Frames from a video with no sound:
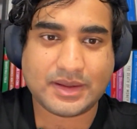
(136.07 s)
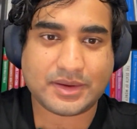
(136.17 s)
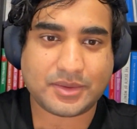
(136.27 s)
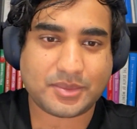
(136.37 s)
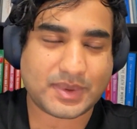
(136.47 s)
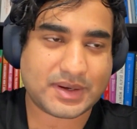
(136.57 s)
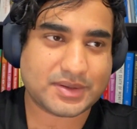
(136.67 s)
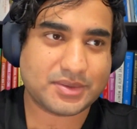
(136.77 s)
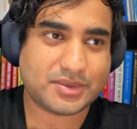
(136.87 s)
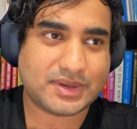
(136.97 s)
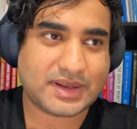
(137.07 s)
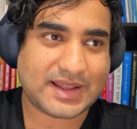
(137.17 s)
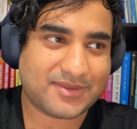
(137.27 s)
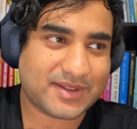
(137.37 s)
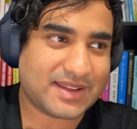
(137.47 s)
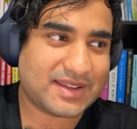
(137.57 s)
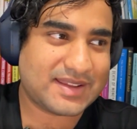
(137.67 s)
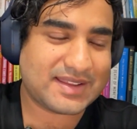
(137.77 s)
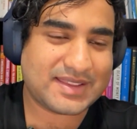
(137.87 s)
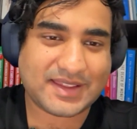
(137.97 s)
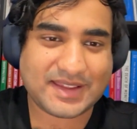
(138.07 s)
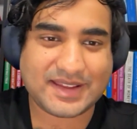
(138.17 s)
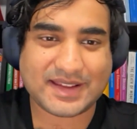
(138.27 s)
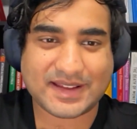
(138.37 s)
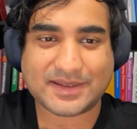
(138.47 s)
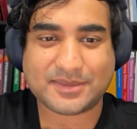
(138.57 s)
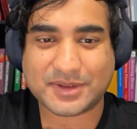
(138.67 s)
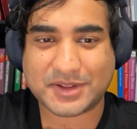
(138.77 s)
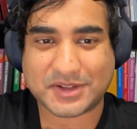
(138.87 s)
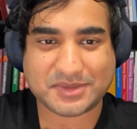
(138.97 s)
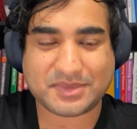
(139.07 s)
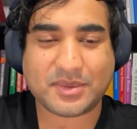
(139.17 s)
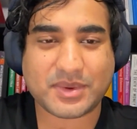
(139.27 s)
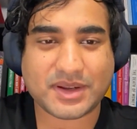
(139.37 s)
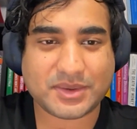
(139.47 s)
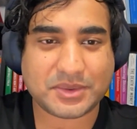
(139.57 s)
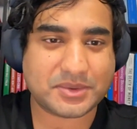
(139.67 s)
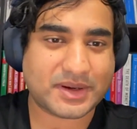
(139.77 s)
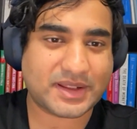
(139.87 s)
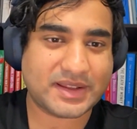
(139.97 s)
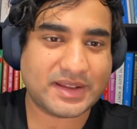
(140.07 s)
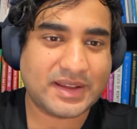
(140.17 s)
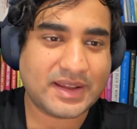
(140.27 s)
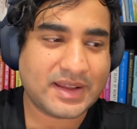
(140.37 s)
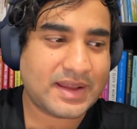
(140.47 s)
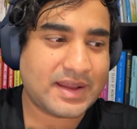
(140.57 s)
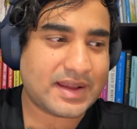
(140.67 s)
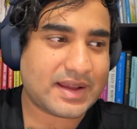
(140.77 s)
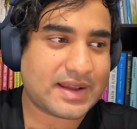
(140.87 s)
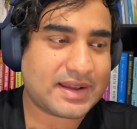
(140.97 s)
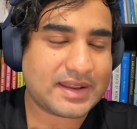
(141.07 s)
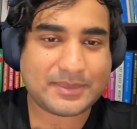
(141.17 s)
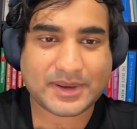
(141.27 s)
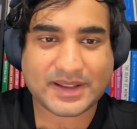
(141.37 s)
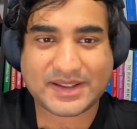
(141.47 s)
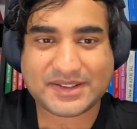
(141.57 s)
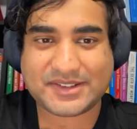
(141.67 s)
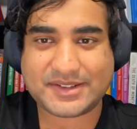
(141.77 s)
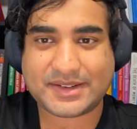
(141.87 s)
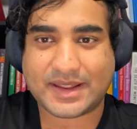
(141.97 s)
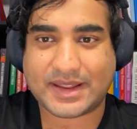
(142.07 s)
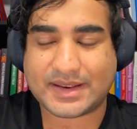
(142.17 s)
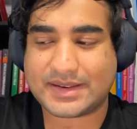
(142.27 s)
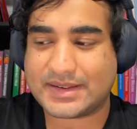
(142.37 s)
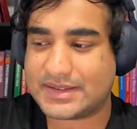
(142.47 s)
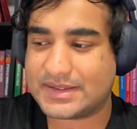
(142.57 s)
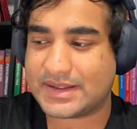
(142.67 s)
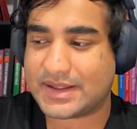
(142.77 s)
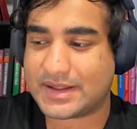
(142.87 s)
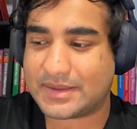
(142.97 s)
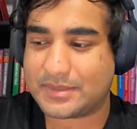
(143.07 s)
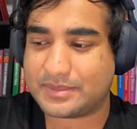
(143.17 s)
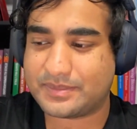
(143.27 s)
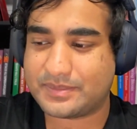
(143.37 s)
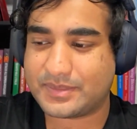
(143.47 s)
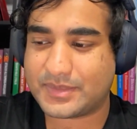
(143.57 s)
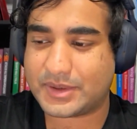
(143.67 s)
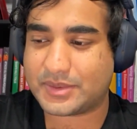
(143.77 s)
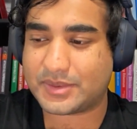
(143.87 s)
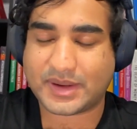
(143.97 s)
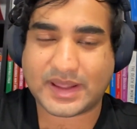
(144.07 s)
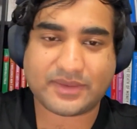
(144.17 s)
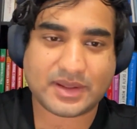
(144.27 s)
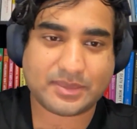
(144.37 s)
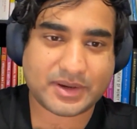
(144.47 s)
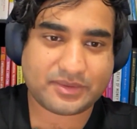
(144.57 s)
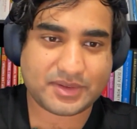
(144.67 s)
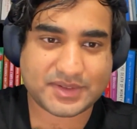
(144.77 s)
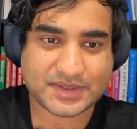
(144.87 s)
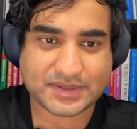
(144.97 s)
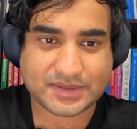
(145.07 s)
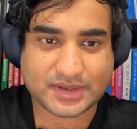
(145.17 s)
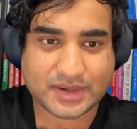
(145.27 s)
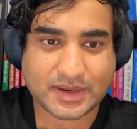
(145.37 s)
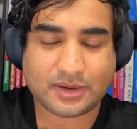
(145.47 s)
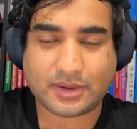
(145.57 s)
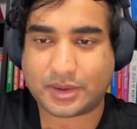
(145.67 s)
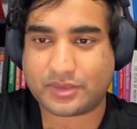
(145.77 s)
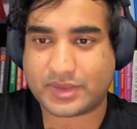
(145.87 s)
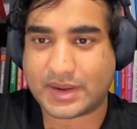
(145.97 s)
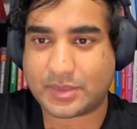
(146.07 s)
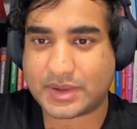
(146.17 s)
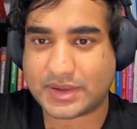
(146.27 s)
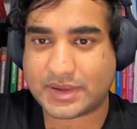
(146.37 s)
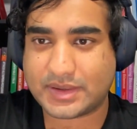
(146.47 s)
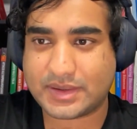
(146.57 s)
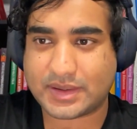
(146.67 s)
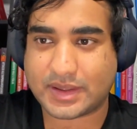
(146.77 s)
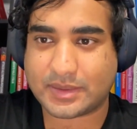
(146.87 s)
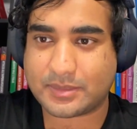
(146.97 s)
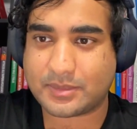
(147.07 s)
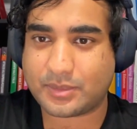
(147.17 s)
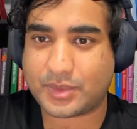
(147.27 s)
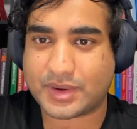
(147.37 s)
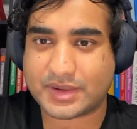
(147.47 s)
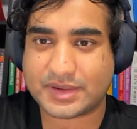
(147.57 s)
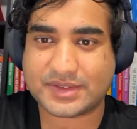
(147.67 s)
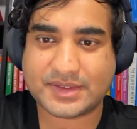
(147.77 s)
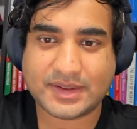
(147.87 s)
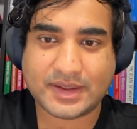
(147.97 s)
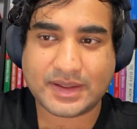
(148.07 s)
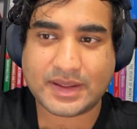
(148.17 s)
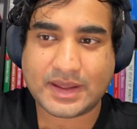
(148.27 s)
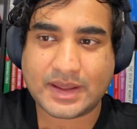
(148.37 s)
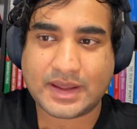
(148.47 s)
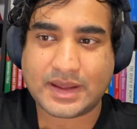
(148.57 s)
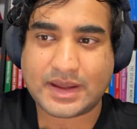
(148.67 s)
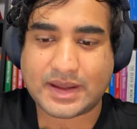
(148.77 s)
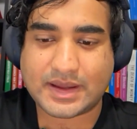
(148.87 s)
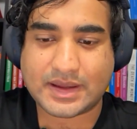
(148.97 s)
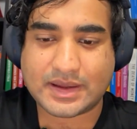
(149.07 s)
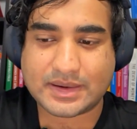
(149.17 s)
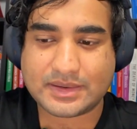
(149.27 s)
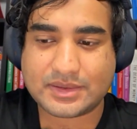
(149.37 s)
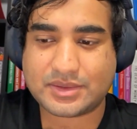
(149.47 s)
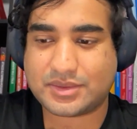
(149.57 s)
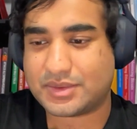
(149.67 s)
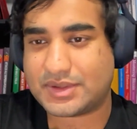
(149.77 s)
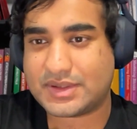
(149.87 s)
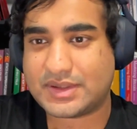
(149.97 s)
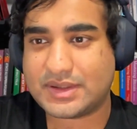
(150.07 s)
Waku having the gossip network already in place, and already having a bit of usage running over the network was a good